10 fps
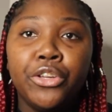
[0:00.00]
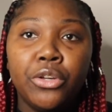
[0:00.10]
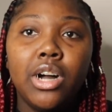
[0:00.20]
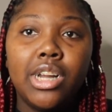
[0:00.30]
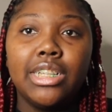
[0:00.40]

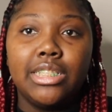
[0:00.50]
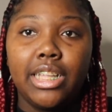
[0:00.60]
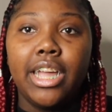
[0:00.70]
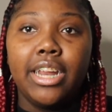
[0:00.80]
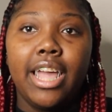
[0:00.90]
you'll
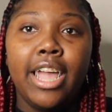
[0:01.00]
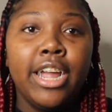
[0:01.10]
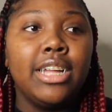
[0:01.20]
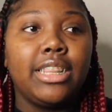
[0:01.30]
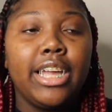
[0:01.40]
understand that
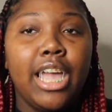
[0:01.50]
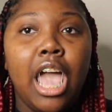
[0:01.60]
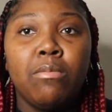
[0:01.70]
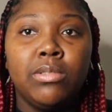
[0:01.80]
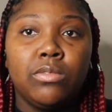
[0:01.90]
everything
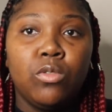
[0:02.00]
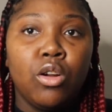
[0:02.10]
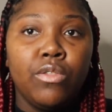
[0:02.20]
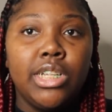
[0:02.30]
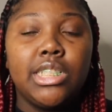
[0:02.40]
happens for
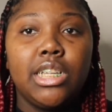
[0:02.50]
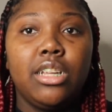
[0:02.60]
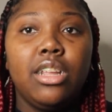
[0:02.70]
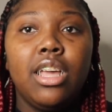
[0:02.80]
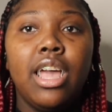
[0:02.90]
a
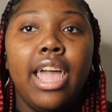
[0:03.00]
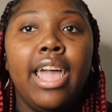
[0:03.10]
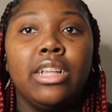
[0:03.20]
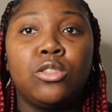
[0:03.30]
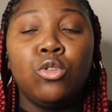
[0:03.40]
reason.
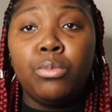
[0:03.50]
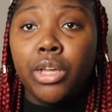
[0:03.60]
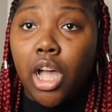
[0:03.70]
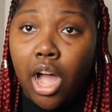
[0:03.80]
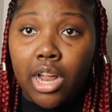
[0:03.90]
And to
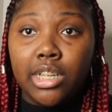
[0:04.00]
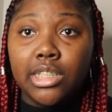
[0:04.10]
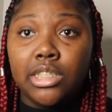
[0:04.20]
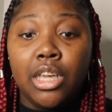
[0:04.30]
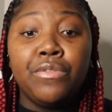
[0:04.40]
be
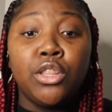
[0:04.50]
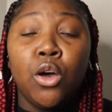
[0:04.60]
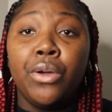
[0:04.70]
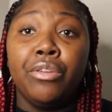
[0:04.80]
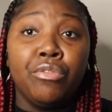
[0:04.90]
honest, even
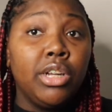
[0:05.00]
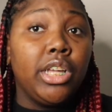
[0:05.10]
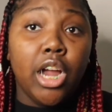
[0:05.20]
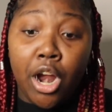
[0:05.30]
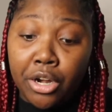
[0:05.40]
though it
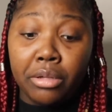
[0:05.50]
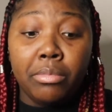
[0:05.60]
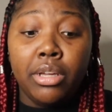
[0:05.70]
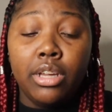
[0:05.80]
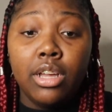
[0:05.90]
really hurted
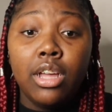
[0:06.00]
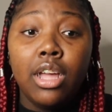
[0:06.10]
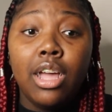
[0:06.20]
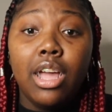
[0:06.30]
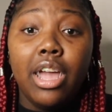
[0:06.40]
me,
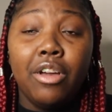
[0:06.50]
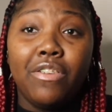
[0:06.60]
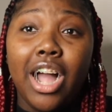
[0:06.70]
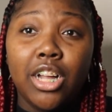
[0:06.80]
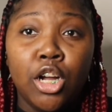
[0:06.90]

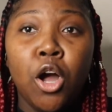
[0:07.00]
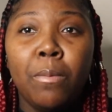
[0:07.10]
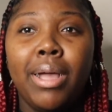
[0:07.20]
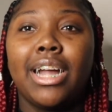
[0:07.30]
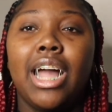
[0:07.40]
if I could go
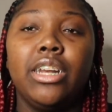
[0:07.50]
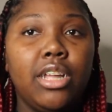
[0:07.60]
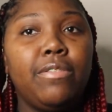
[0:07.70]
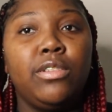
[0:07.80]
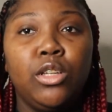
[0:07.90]
back, I
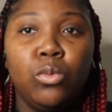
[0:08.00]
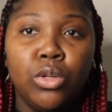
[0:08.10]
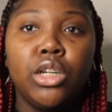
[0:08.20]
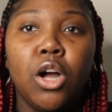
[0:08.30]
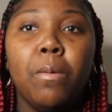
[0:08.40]
definitely
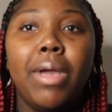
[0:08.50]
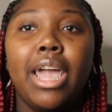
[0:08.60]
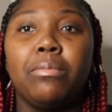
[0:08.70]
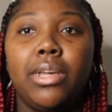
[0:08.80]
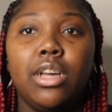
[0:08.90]
would go
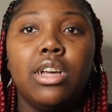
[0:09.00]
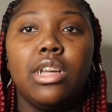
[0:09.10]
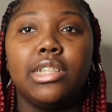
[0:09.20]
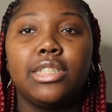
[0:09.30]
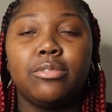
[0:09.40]
back.
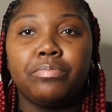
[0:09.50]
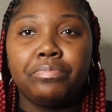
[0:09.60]
Because